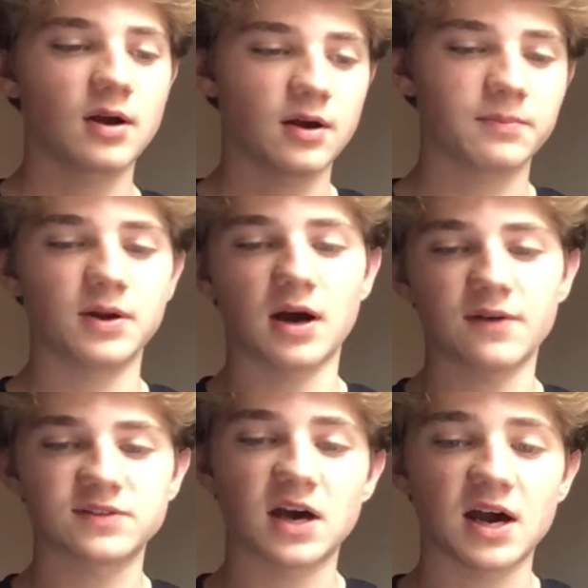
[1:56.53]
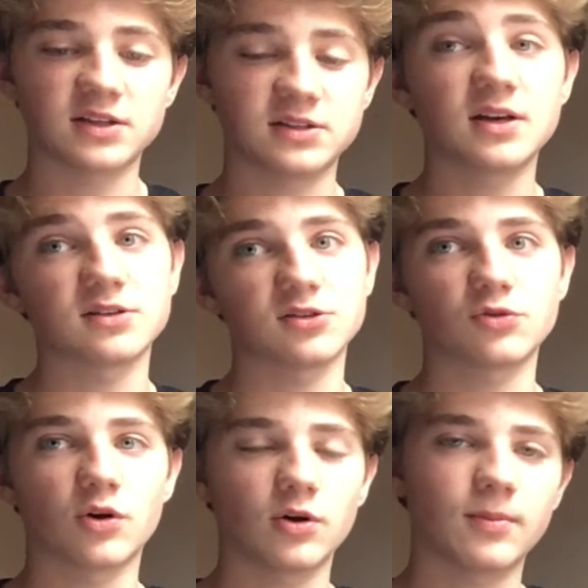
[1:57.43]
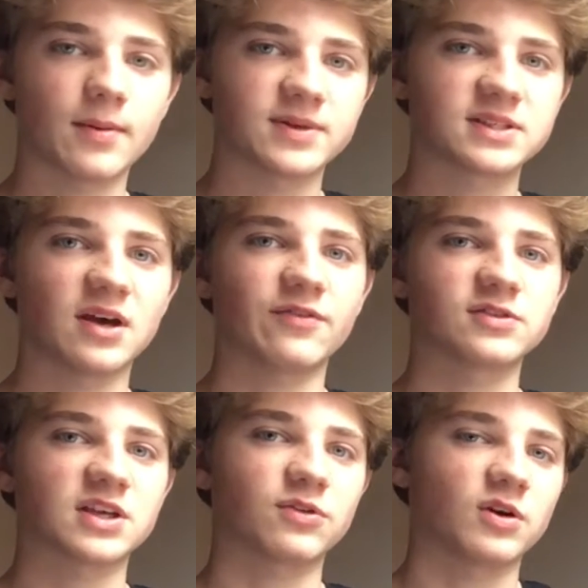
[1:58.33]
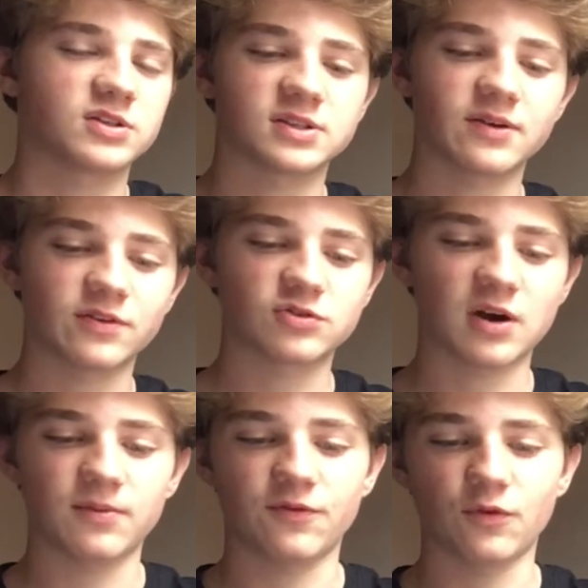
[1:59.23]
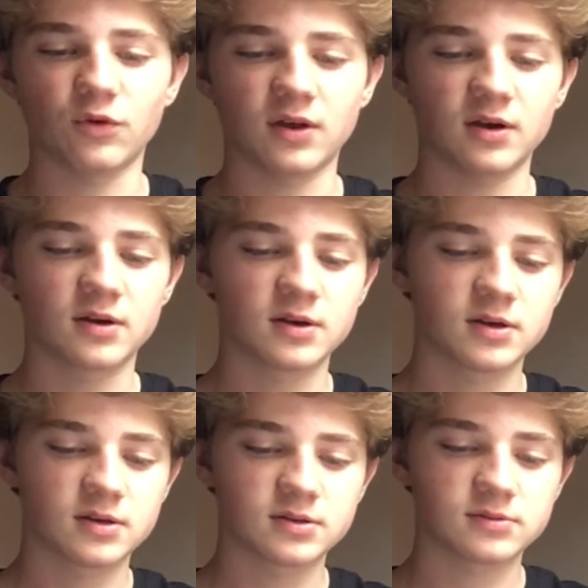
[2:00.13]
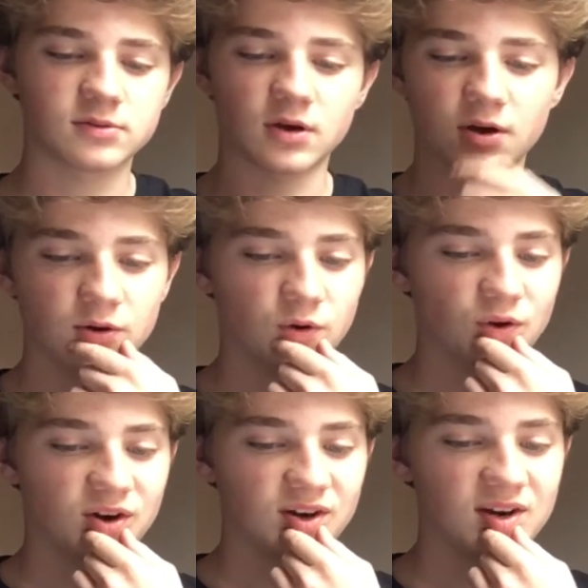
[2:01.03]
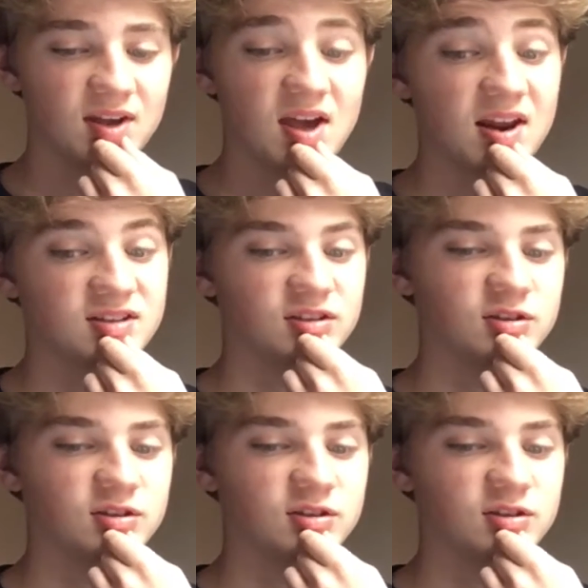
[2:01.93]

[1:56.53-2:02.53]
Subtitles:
A bit after I did a tutorial by myself, because I thought I'd just give it a try before I recorded it, and it actually